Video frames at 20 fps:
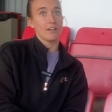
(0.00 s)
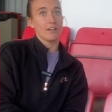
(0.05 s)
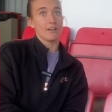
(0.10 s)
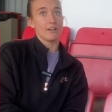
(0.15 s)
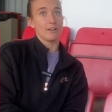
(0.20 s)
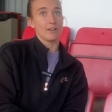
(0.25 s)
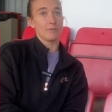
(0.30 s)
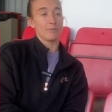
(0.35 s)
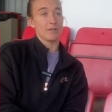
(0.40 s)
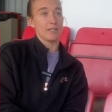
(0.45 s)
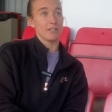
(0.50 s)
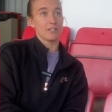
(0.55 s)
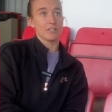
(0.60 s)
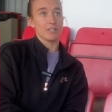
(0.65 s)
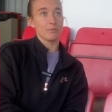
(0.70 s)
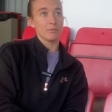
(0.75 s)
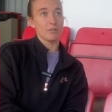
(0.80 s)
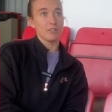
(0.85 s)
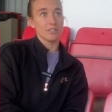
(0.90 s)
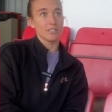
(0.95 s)
um, in the
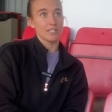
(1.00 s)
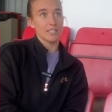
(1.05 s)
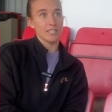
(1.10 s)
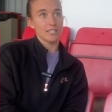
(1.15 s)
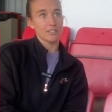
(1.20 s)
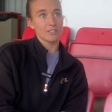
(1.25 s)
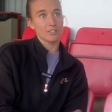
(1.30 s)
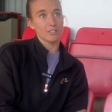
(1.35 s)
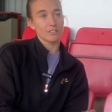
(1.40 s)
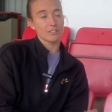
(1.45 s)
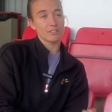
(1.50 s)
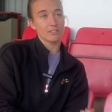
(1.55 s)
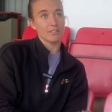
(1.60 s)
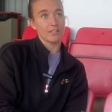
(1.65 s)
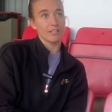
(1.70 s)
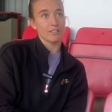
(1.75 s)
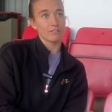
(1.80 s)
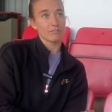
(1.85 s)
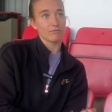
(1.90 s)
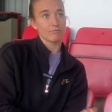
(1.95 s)
community. It's just
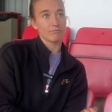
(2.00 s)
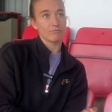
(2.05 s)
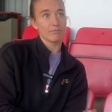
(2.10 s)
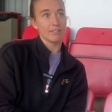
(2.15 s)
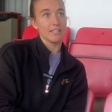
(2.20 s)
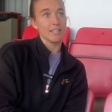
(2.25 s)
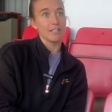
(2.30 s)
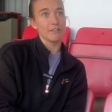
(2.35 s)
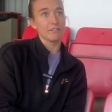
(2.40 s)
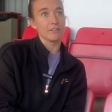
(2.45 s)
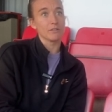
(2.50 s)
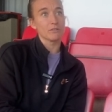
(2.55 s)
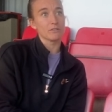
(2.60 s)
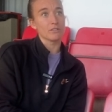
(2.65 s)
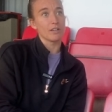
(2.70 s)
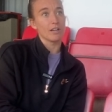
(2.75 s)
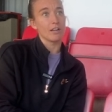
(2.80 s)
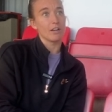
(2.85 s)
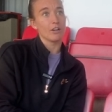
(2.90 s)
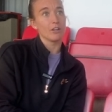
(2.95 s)
it really feels
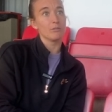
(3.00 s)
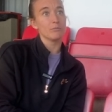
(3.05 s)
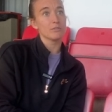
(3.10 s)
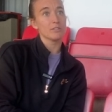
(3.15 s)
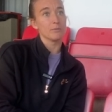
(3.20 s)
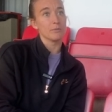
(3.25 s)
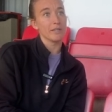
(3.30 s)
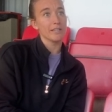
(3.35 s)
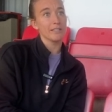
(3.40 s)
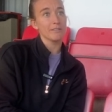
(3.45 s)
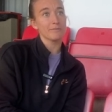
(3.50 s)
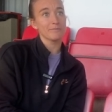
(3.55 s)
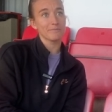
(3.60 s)
like home to me.